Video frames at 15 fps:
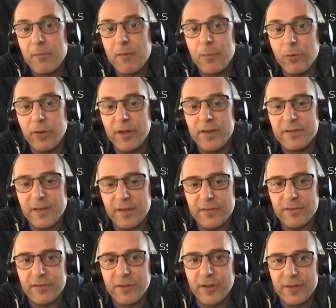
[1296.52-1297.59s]
programmable
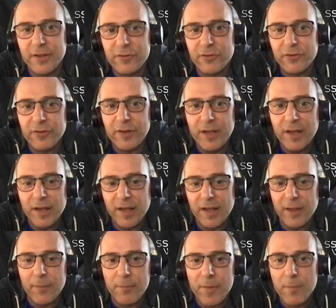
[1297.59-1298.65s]
ASICs, not necessarily
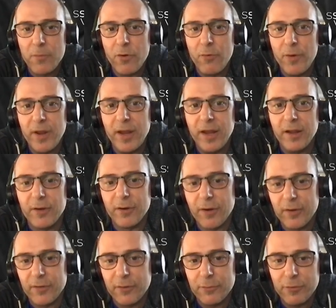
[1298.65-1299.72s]
like a memory
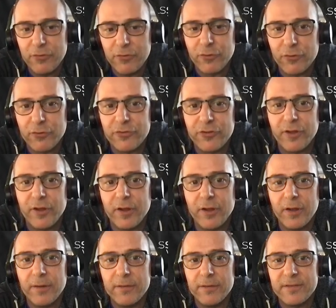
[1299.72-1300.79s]
or resource
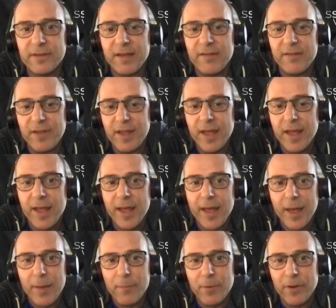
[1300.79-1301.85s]
savvy,
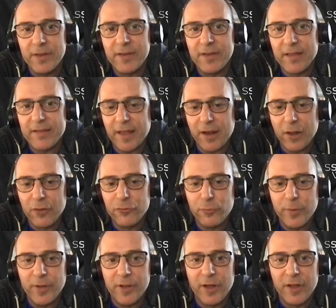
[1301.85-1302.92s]
but that can
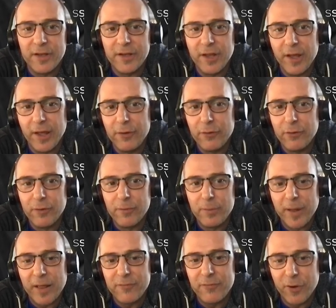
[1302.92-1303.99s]
also be done in either
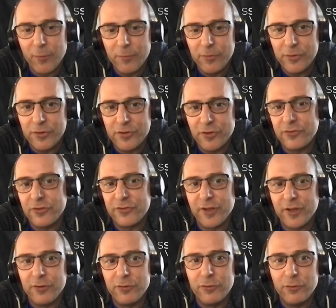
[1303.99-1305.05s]
platform. We just
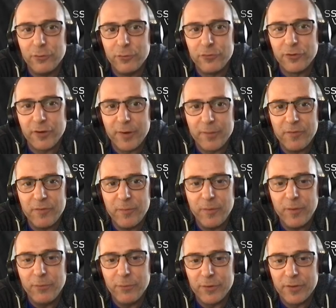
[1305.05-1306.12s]
decided to use our
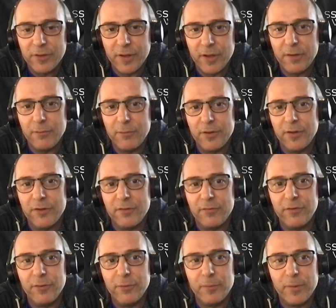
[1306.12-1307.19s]
MVP with the
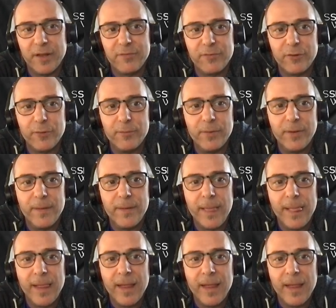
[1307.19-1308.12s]
Tafino platform.